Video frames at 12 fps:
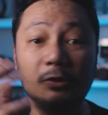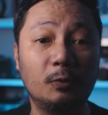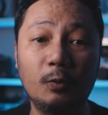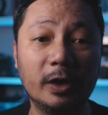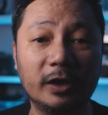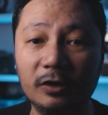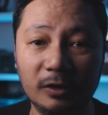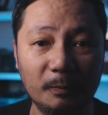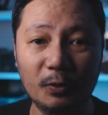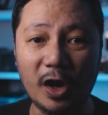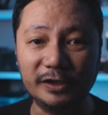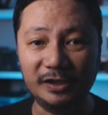you're working on a
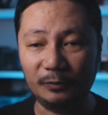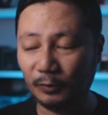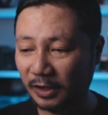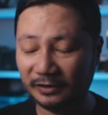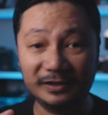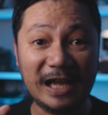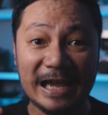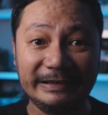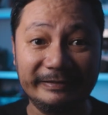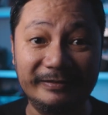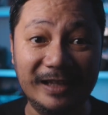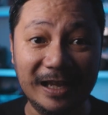project with a
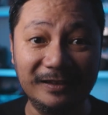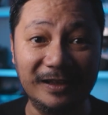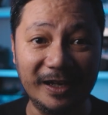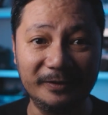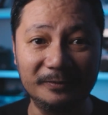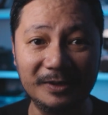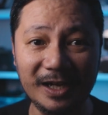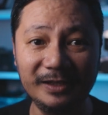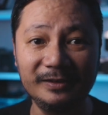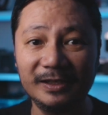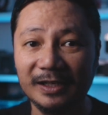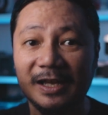tight deadline,
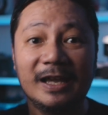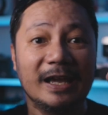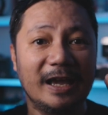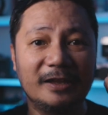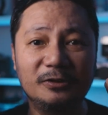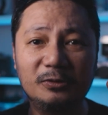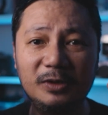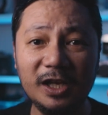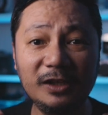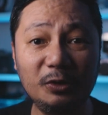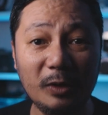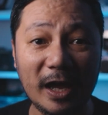right? And you
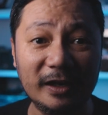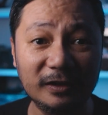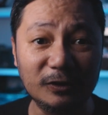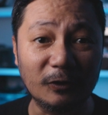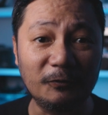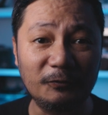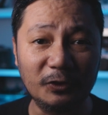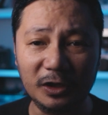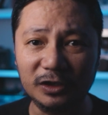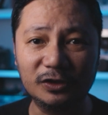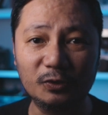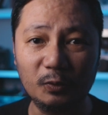need to edit your
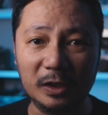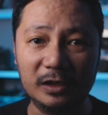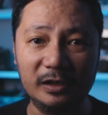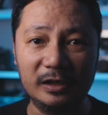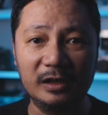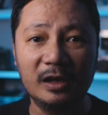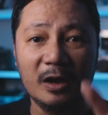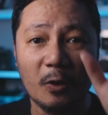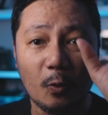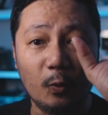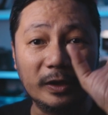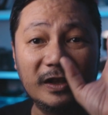footage quickly.
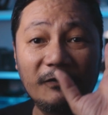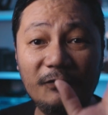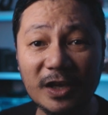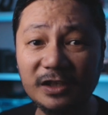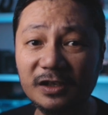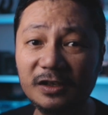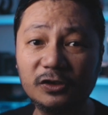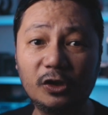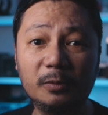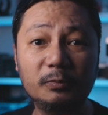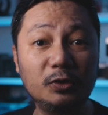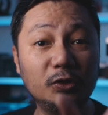With Davinci
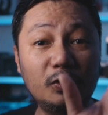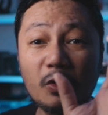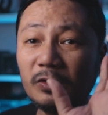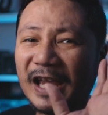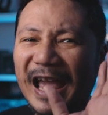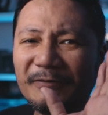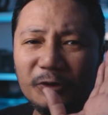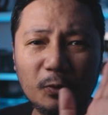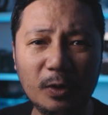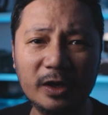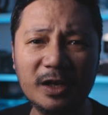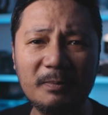Resolve, you don't have to
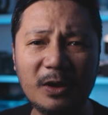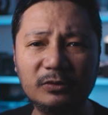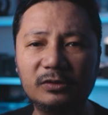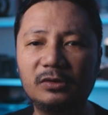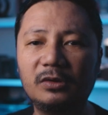worry about